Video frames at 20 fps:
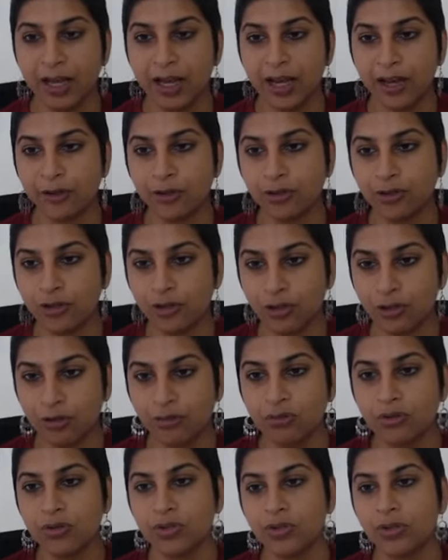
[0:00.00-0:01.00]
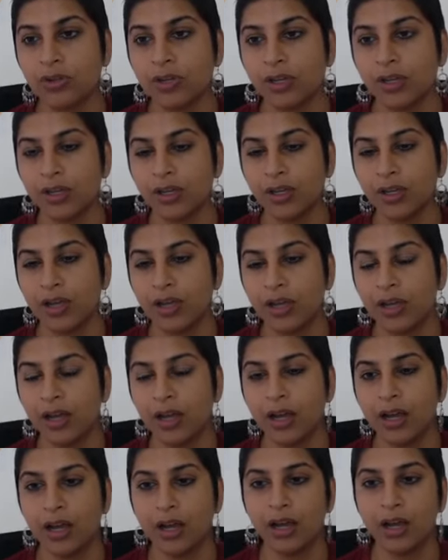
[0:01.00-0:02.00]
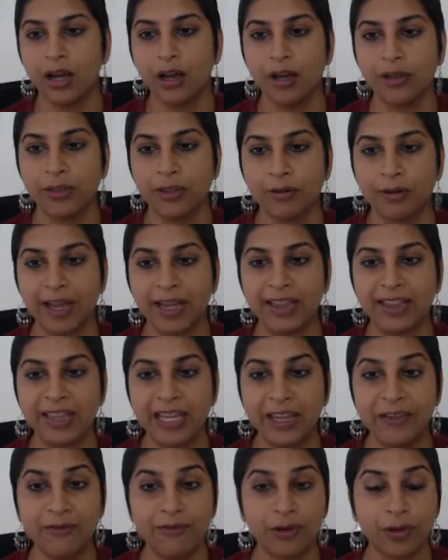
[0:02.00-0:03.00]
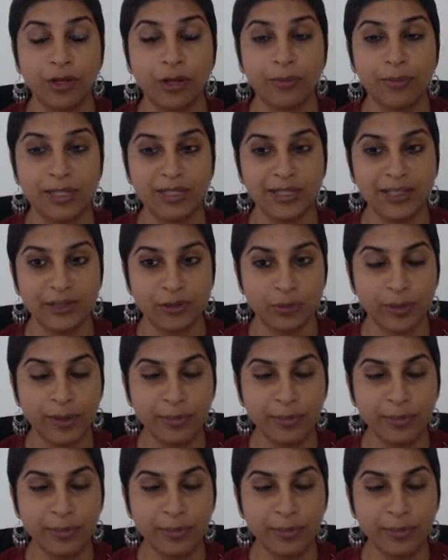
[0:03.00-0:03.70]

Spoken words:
how to choose the right theme for your business